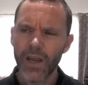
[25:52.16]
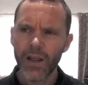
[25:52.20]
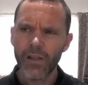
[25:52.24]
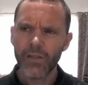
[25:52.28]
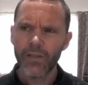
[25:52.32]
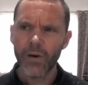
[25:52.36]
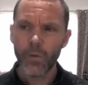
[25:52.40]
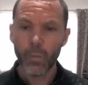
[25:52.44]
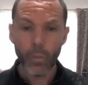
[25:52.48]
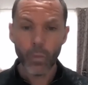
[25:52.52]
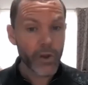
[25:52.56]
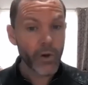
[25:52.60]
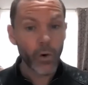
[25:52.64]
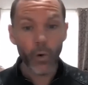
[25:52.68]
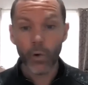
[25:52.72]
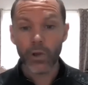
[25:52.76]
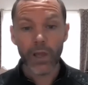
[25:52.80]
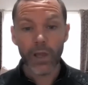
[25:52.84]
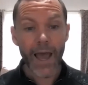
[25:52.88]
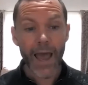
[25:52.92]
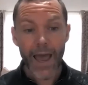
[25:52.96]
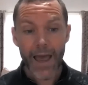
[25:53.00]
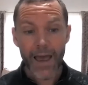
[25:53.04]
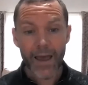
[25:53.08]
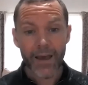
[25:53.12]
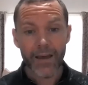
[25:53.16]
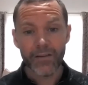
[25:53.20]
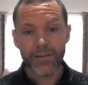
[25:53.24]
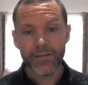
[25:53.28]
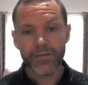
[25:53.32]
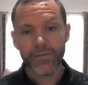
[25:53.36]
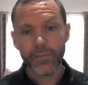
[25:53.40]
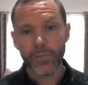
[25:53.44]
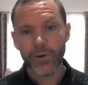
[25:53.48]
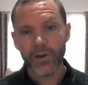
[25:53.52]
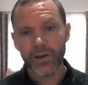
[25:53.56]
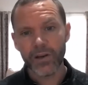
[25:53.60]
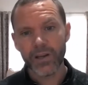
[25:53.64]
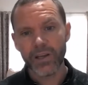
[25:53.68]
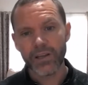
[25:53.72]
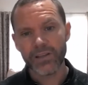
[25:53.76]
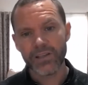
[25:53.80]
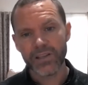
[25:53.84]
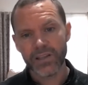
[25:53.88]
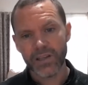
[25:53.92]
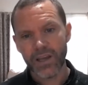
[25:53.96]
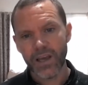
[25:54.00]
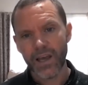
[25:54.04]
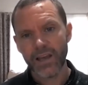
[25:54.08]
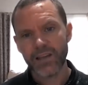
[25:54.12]
that we all have, but
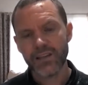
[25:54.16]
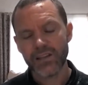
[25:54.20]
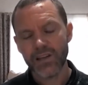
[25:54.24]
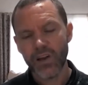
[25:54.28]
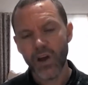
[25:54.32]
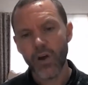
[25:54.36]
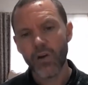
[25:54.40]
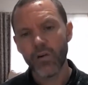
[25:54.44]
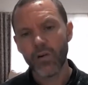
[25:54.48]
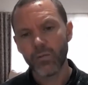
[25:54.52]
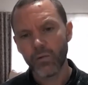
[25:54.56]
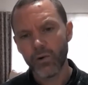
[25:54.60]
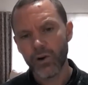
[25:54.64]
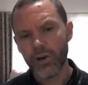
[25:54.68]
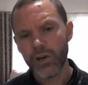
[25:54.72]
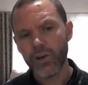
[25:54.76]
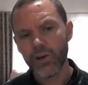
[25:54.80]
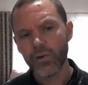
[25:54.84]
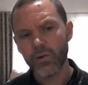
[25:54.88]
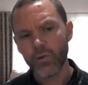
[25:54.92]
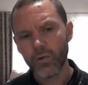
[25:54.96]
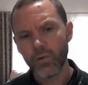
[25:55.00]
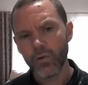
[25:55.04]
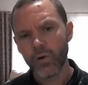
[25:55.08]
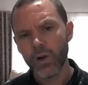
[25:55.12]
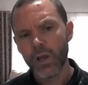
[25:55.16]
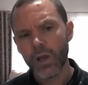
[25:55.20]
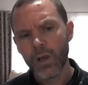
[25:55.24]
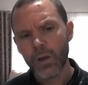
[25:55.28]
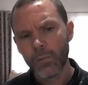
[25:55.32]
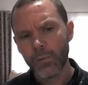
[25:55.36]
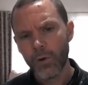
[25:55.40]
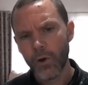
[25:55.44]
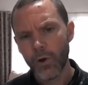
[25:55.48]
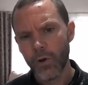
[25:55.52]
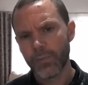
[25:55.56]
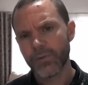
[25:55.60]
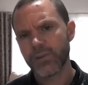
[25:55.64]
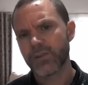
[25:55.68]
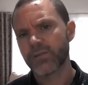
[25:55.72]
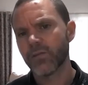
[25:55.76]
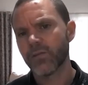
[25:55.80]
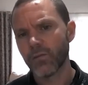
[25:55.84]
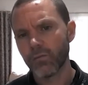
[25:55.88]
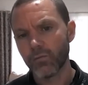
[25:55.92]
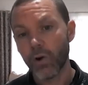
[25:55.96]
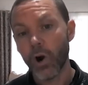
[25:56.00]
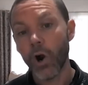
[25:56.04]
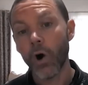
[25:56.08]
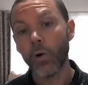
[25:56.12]
has no real
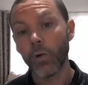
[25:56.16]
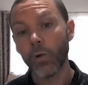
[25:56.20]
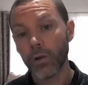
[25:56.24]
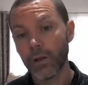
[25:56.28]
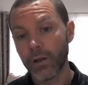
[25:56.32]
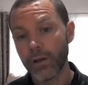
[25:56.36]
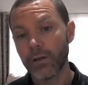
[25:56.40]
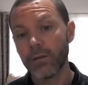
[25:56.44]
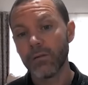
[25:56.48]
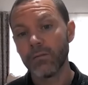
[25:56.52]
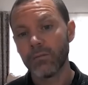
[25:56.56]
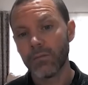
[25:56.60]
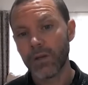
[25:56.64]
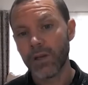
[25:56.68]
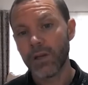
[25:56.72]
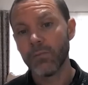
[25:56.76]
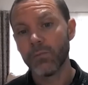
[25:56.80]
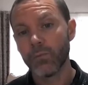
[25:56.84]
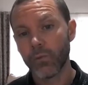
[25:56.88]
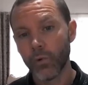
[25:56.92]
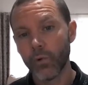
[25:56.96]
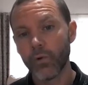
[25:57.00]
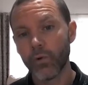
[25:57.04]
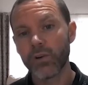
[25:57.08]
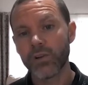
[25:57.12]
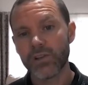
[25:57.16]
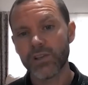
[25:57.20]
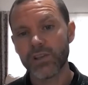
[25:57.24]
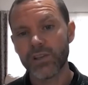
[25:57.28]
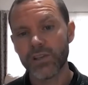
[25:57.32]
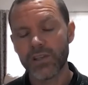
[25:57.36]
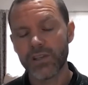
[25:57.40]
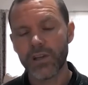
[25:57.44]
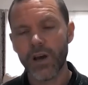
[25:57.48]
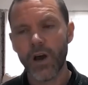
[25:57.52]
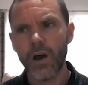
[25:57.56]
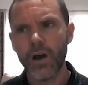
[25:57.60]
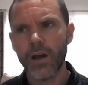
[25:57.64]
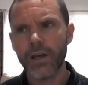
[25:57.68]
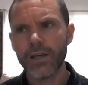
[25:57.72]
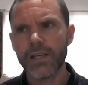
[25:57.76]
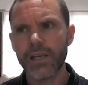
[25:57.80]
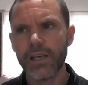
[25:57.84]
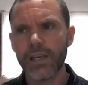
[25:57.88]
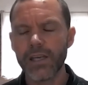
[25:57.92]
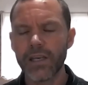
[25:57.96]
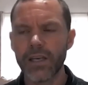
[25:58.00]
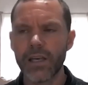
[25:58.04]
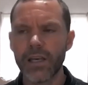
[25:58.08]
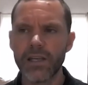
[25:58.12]
purposeful role in broader
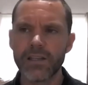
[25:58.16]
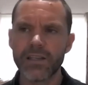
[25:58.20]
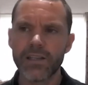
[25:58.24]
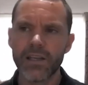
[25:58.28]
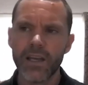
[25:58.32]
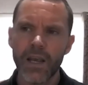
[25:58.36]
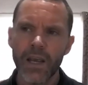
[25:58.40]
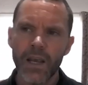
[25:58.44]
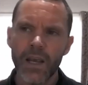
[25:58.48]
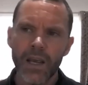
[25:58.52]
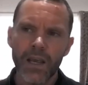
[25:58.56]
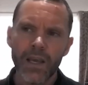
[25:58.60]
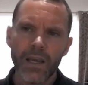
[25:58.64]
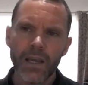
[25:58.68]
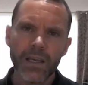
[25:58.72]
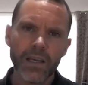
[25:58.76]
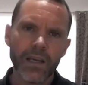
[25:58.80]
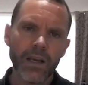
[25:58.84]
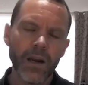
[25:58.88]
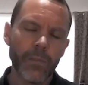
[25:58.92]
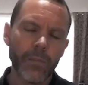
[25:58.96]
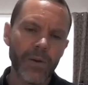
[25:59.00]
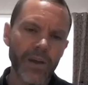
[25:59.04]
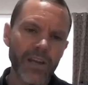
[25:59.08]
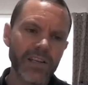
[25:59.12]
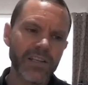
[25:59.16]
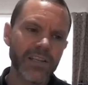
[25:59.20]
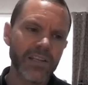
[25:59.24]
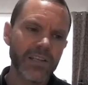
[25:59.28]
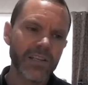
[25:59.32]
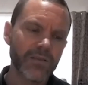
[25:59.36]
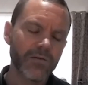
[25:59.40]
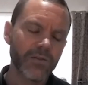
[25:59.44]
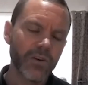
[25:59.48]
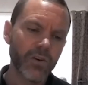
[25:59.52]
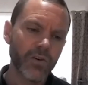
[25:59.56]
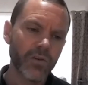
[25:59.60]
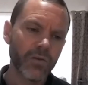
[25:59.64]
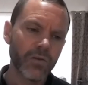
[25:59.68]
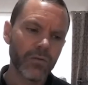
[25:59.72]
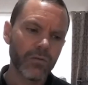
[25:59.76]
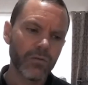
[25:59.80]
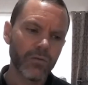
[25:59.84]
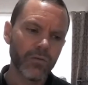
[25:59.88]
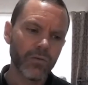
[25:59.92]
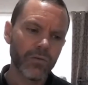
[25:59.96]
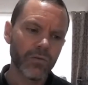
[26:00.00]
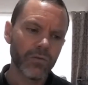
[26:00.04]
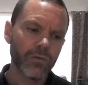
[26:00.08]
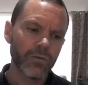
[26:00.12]
society. It's, you know, Peterson's view
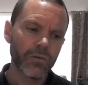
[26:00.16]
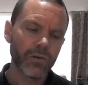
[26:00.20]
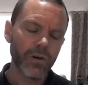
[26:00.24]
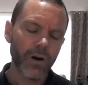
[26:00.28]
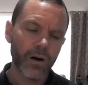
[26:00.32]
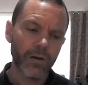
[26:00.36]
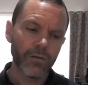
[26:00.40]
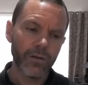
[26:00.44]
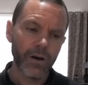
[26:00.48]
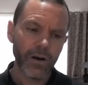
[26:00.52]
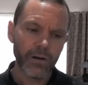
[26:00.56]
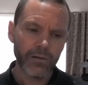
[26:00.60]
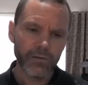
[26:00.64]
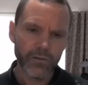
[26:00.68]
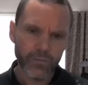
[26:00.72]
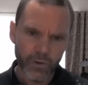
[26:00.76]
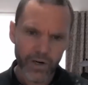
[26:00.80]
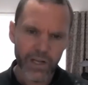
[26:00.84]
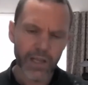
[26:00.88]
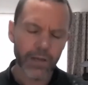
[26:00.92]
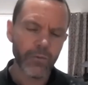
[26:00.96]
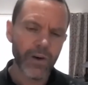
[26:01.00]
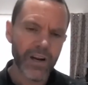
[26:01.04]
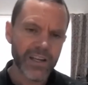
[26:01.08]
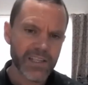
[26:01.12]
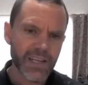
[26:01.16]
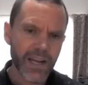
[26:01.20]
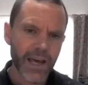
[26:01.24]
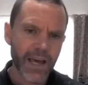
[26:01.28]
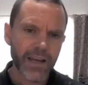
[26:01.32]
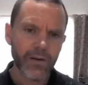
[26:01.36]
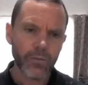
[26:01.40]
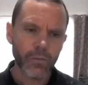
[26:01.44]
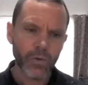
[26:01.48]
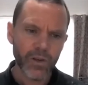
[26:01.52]
really resonated